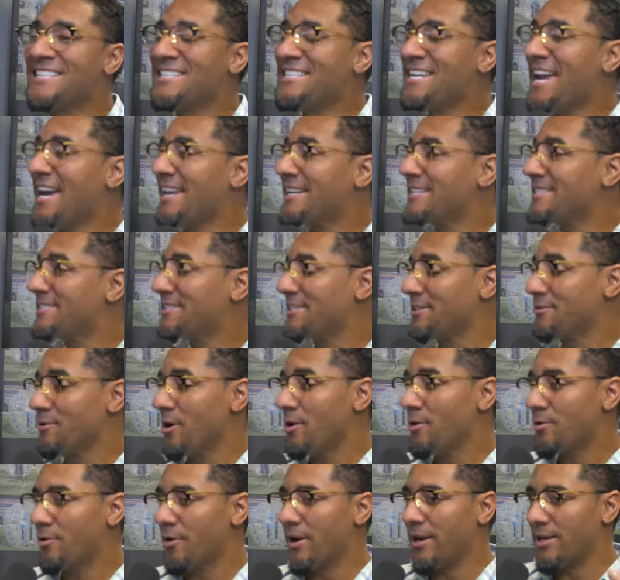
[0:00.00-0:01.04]
she had a
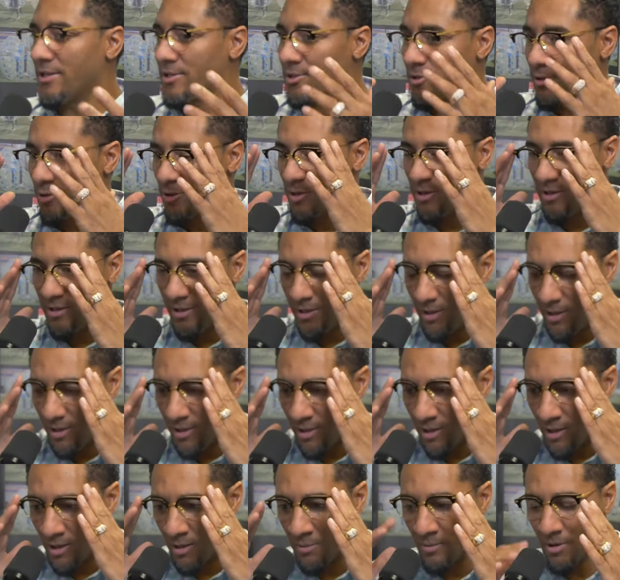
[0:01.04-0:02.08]
zero credit score
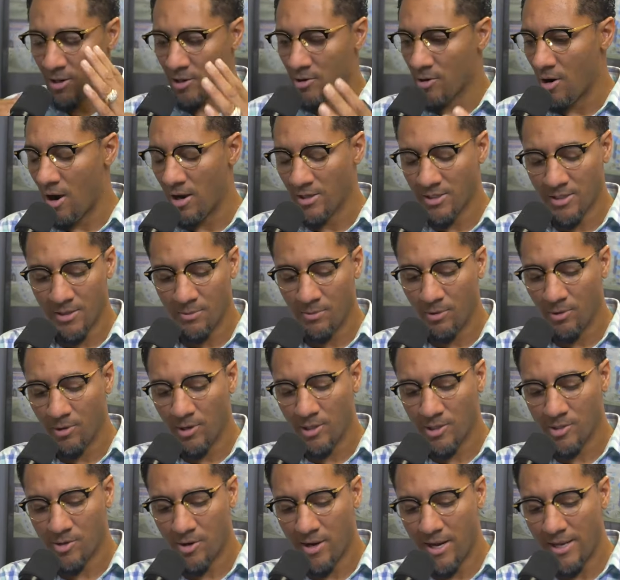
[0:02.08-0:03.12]
um, across the
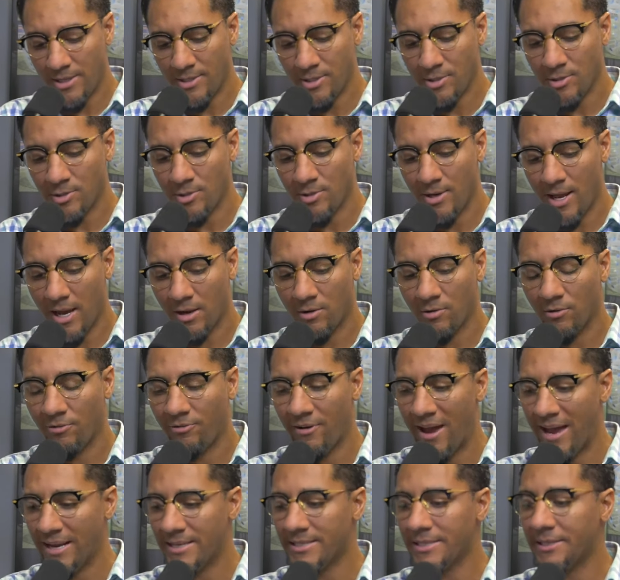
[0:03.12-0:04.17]
board, TransUnion,
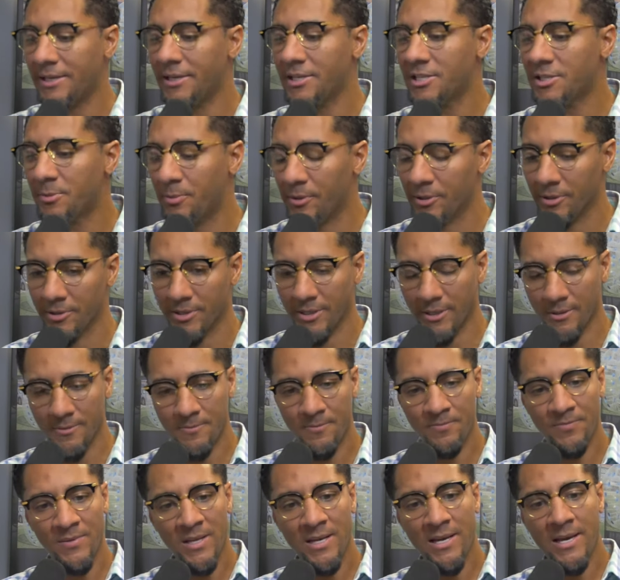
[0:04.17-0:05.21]
Equifax, and
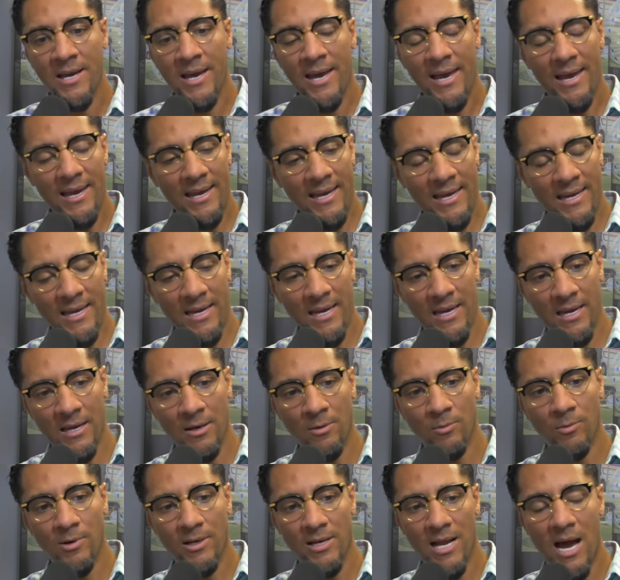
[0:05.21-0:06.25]
Experian.
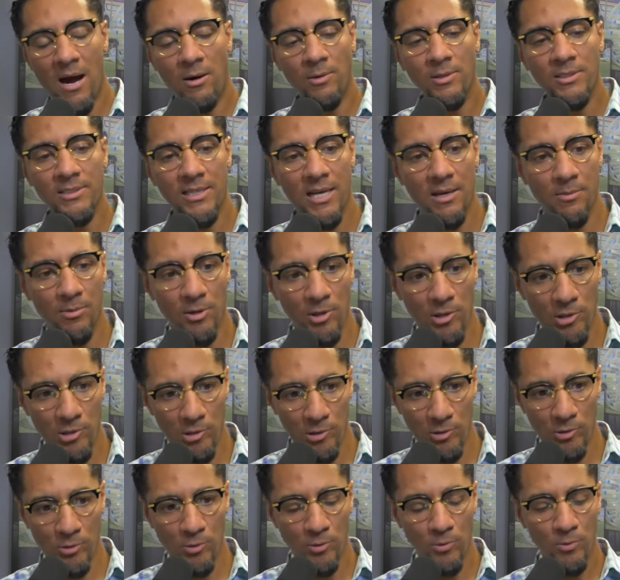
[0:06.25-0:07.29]
And what I was able to
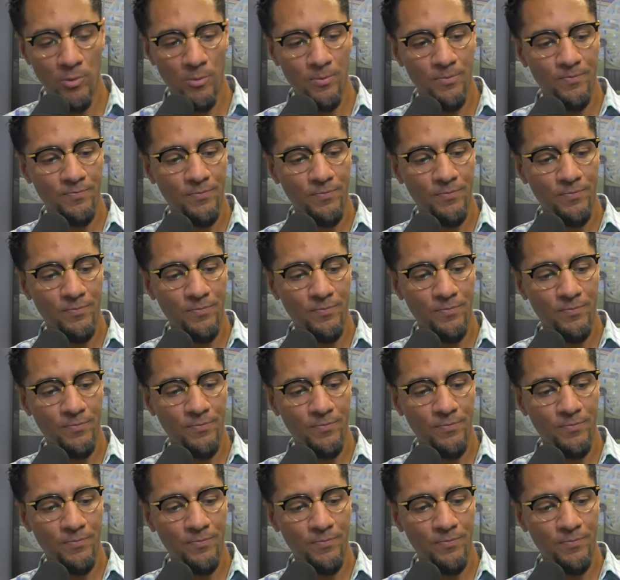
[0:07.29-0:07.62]
do,